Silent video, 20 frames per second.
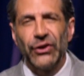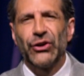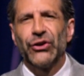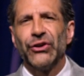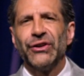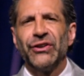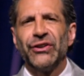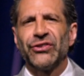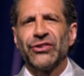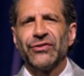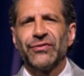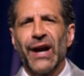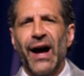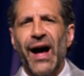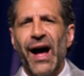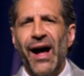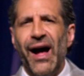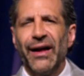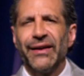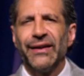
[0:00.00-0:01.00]
the goodness of
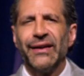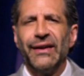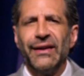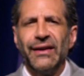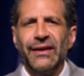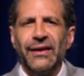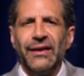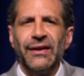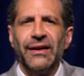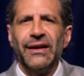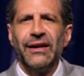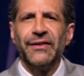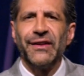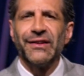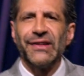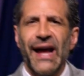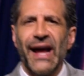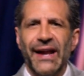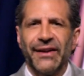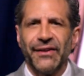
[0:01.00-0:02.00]
God in
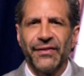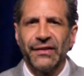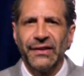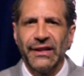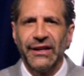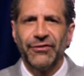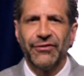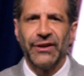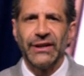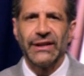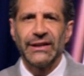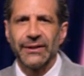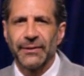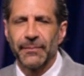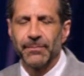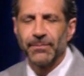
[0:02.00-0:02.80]
the land of the living.